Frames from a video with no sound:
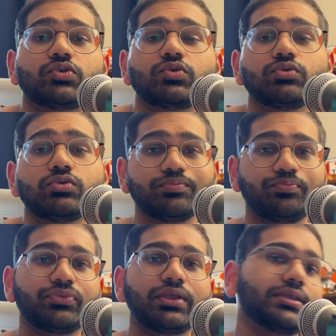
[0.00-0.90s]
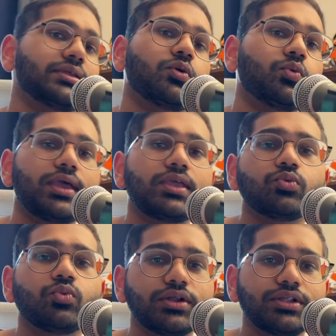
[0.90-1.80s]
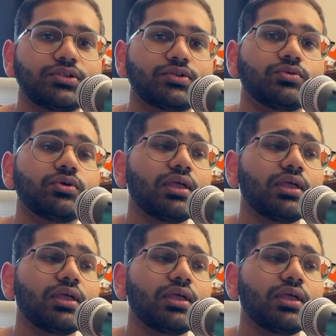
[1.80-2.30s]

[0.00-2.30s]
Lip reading: do it in a way you want it to.